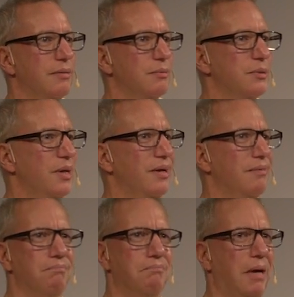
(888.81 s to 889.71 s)
I was like,
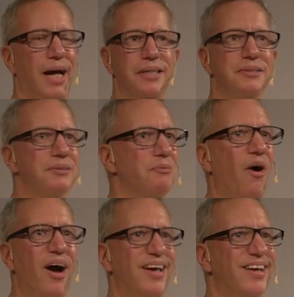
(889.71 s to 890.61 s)
and?
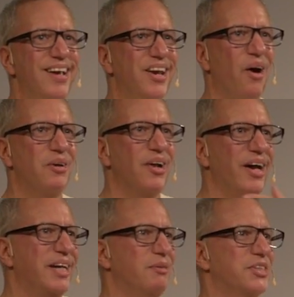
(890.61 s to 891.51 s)
Right? It was
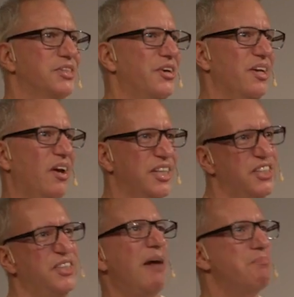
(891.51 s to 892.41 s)
like he was trying to
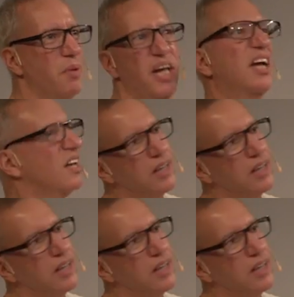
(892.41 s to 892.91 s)
stab me.